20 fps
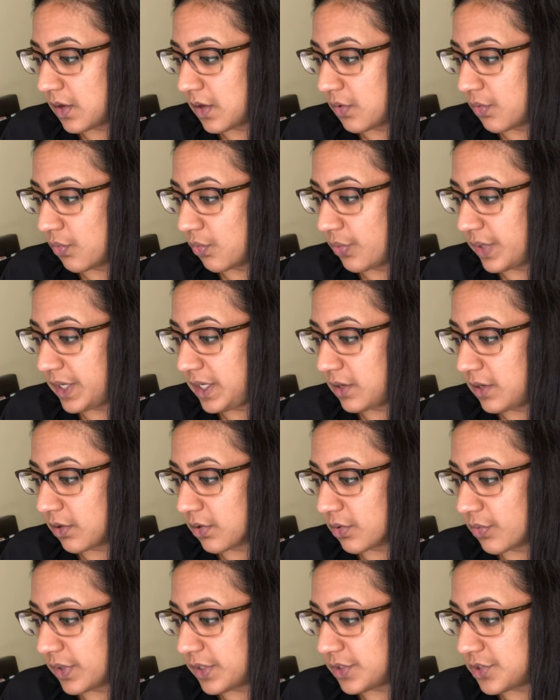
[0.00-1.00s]
we are
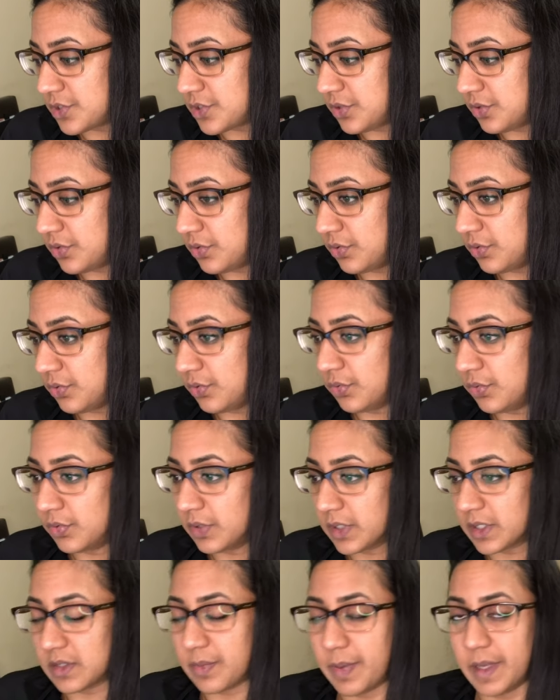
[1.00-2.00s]
going to
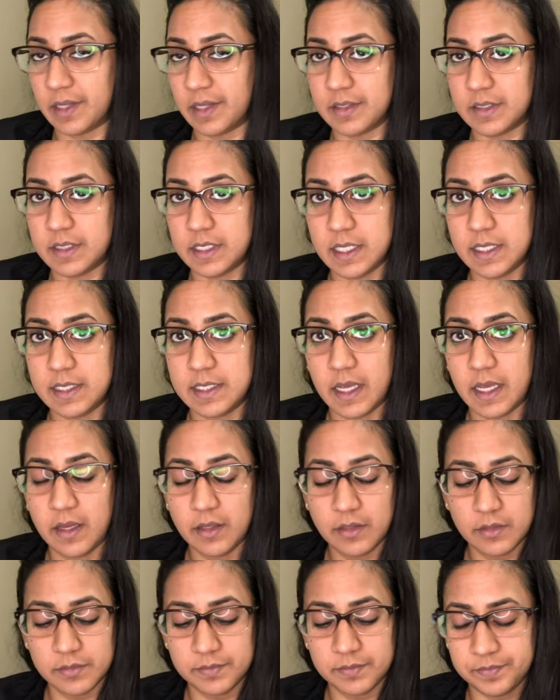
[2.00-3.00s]
look at the pen in
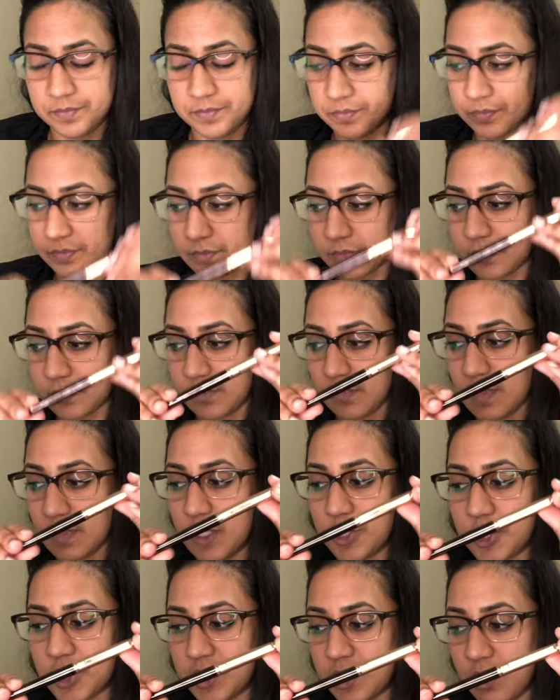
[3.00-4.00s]
detail.
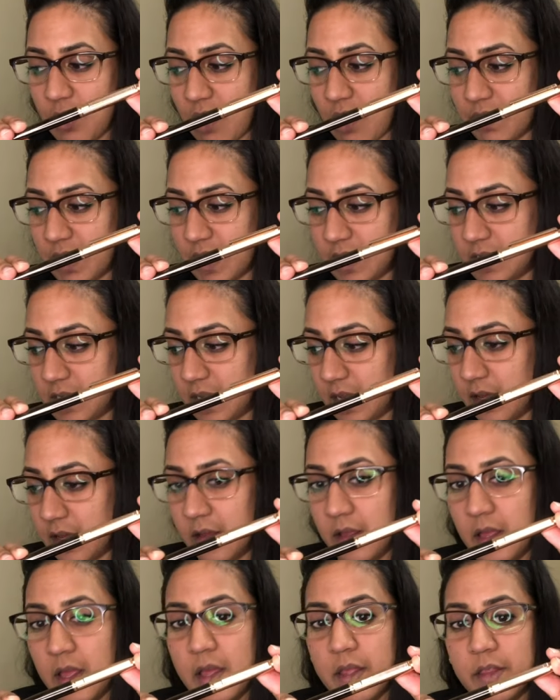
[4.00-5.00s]
Just so you have an idea,
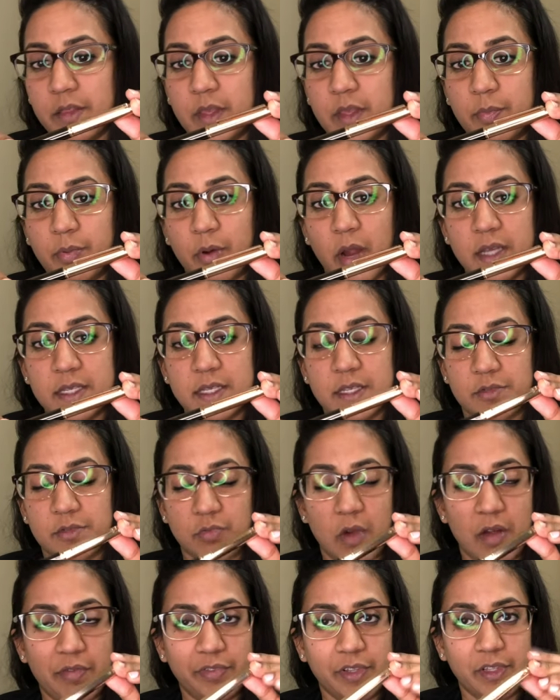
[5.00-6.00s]
the price is
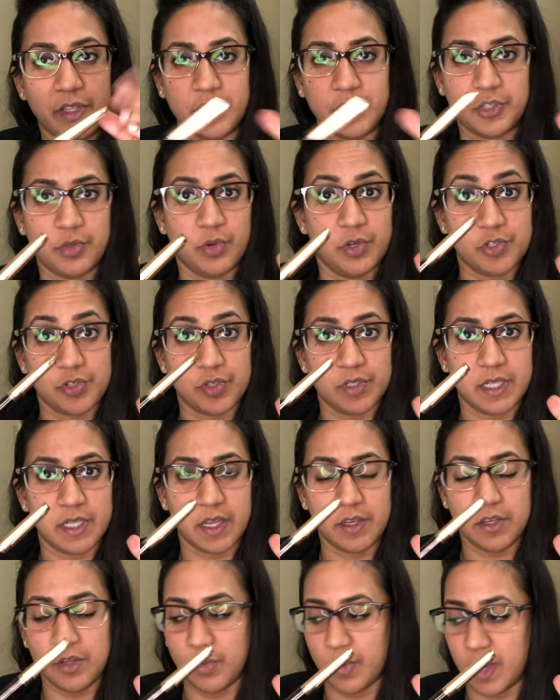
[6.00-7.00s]
roughly like
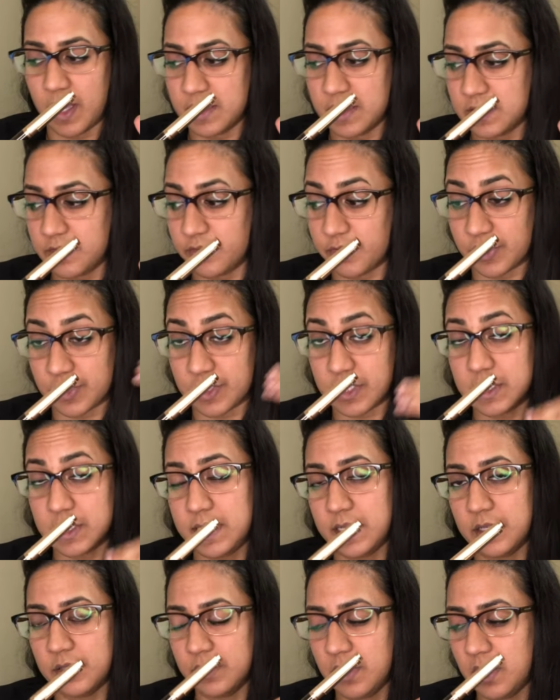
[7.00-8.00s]
$210 US for the
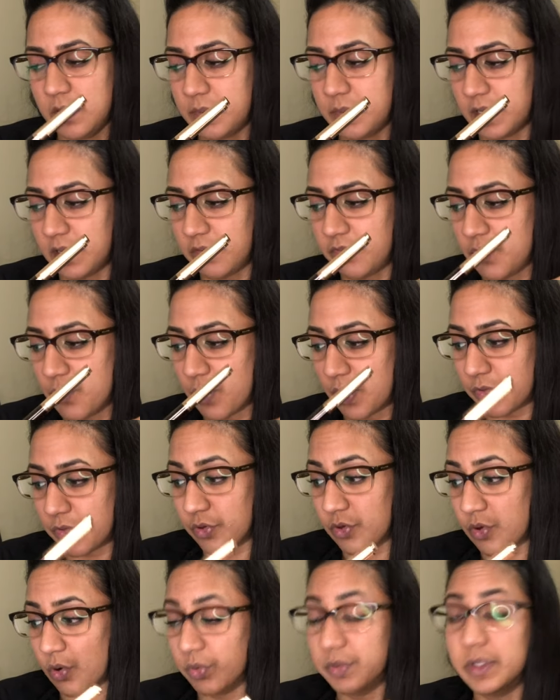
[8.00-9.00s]
steel nib, and if you want the
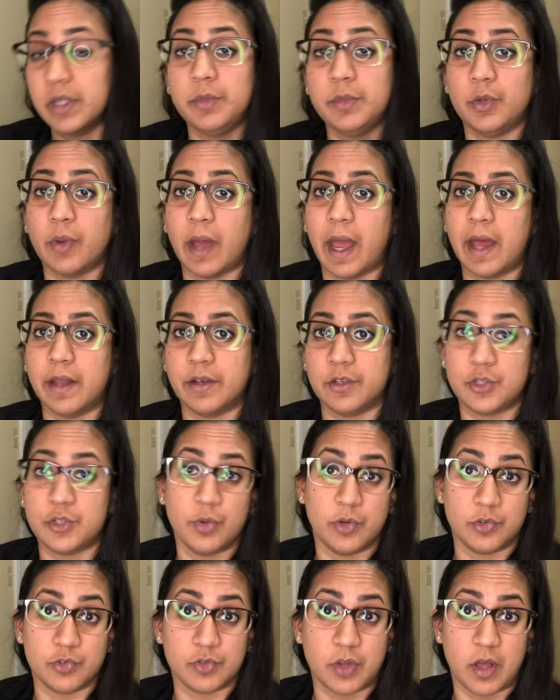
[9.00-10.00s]
gold nib, you add
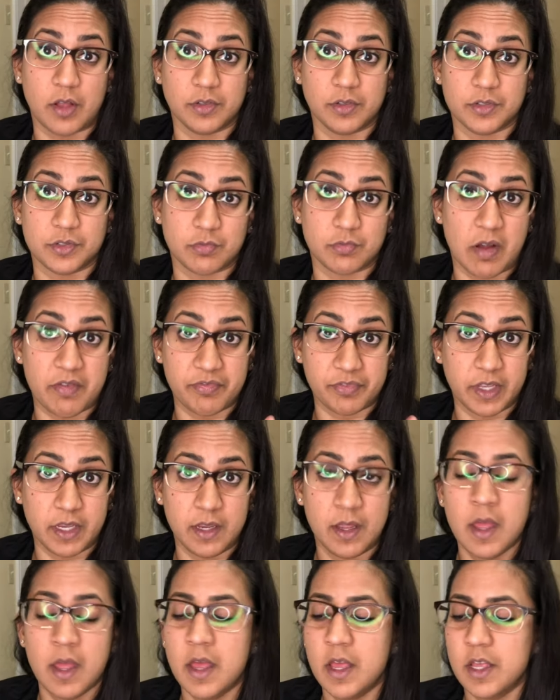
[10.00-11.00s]
$200 roughly.
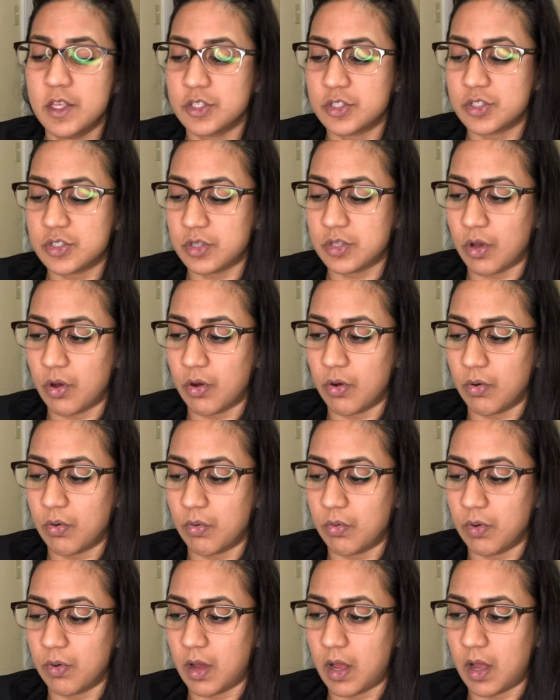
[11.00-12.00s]

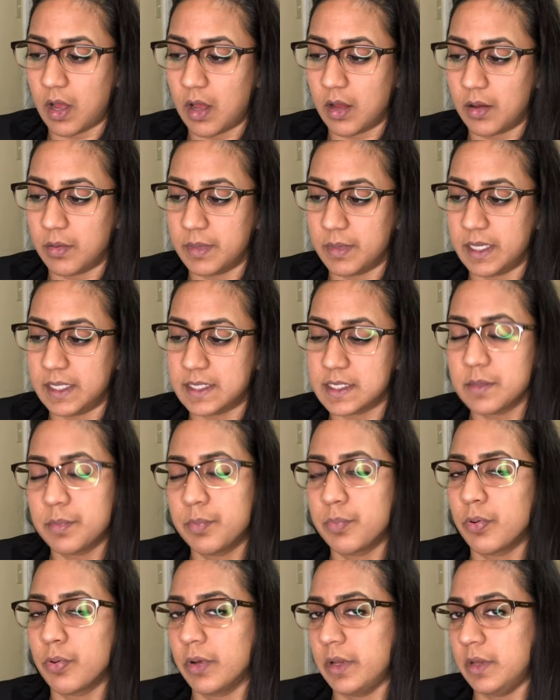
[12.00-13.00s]
So it's a
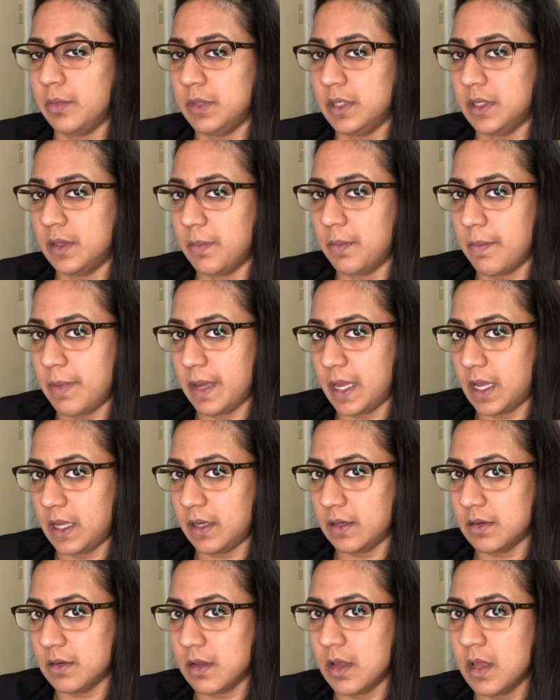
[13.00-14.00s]
premium
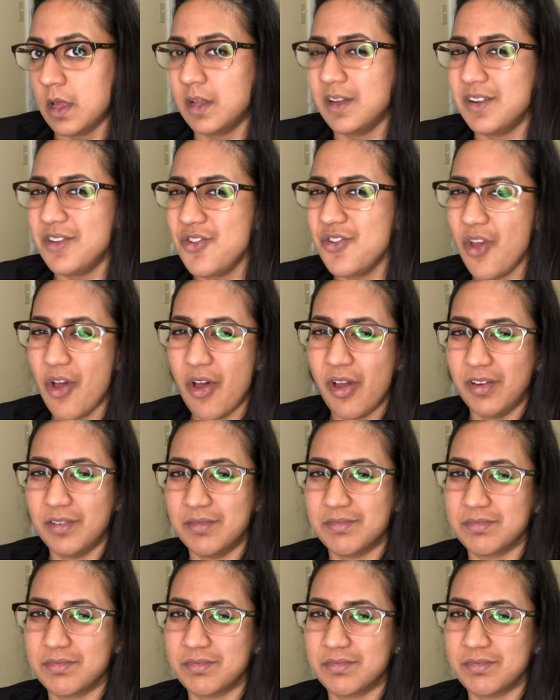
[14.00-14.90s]
pen, not